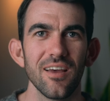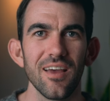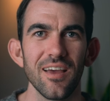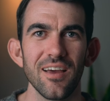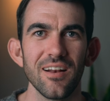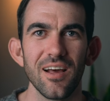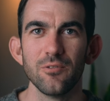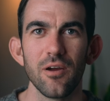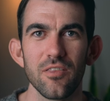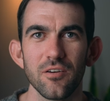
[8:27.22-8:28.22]
and I'd
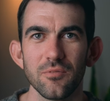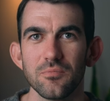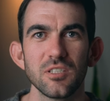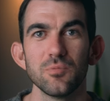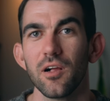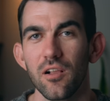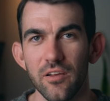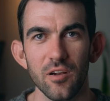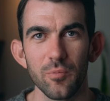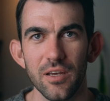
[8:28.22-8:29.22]
rather smell a
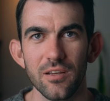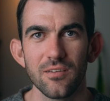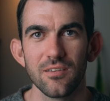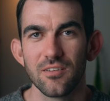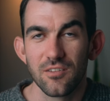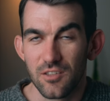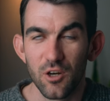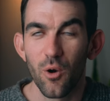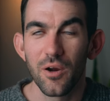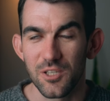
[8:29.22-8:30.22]
little bit. You're
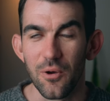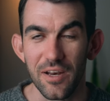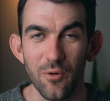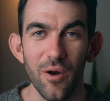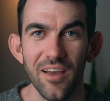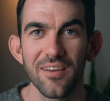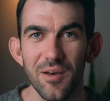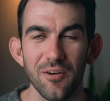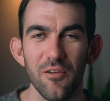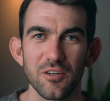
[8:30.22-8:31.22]
going to anyway.
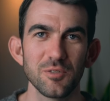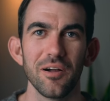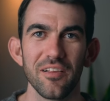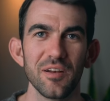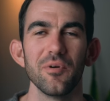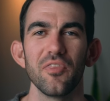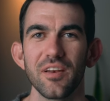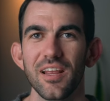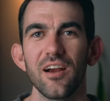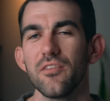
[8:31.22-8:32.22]
I'd rather smell a little bit
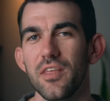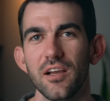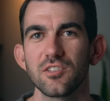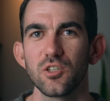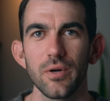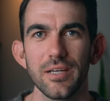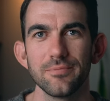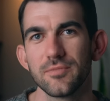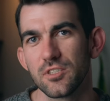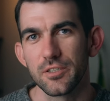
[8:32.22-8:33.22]
than carry the extra weight.
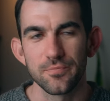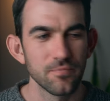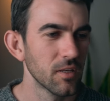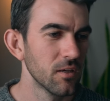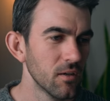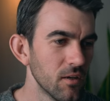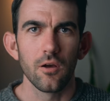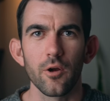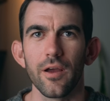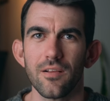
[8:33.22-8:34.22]
So,
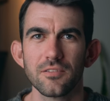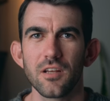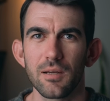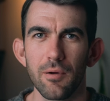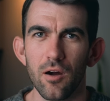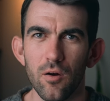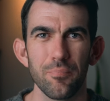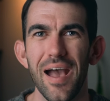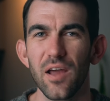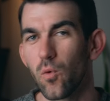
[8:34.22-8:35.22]
okay, let's talk about
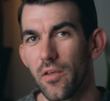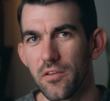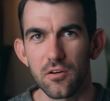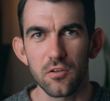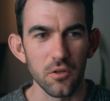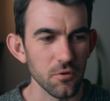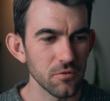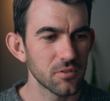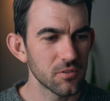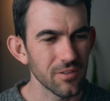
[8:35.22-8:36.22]
bad weather
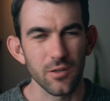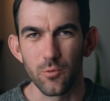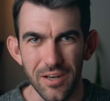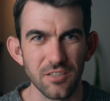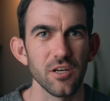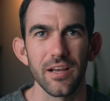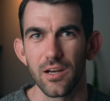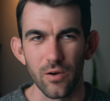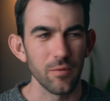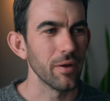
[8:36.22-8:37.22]
clothes, like rain
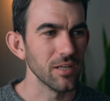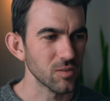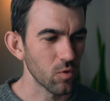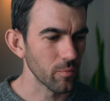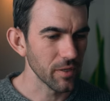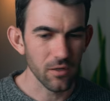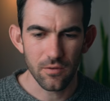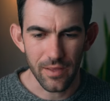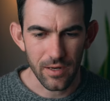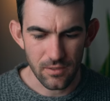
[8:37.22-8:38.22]
jacket, rain pants, warm gear,
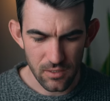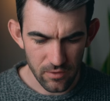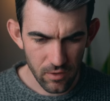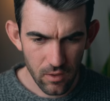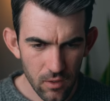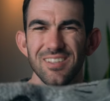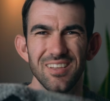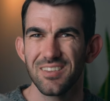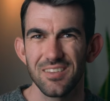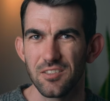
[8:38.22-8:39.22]
that kind of stuff. So I
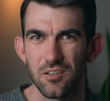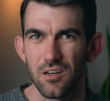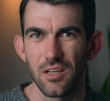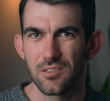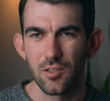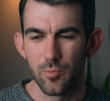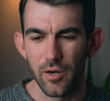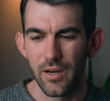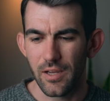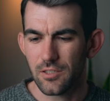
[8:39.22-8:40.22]
think these are Costco
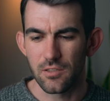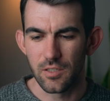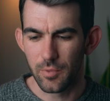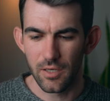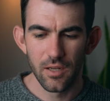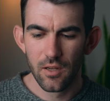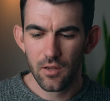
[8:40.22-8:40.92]
brand actually, but